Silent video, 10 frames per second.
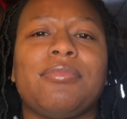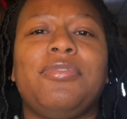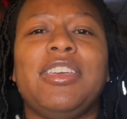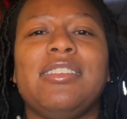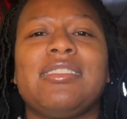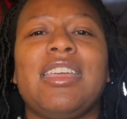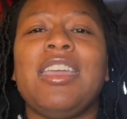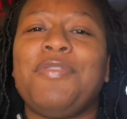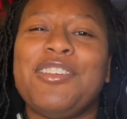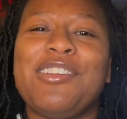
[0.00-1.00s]
fees
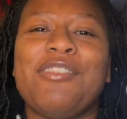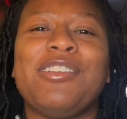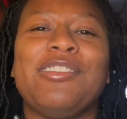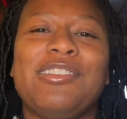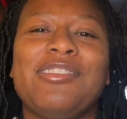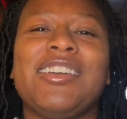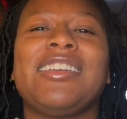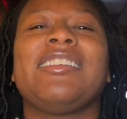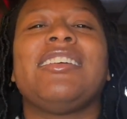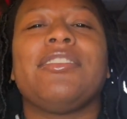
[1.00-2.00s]
if you know what you're
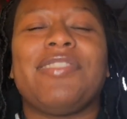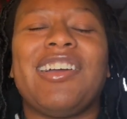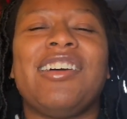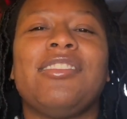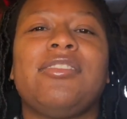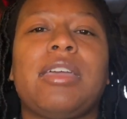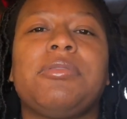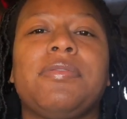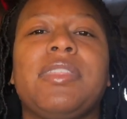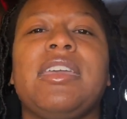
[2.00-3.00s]
doing for other
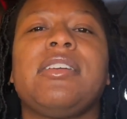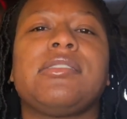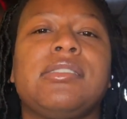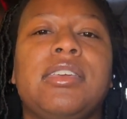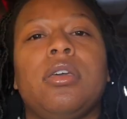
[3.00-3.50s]
types of things.